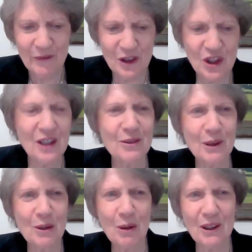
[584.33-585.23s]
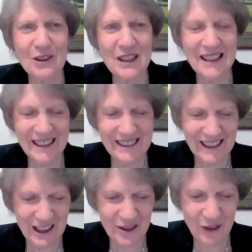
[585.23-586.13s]
for gender equality in
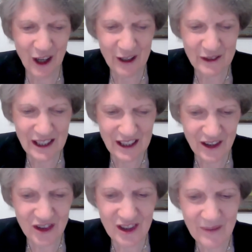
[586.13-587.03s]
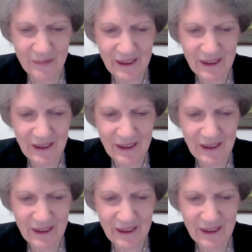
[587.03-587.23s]
the next 5 years.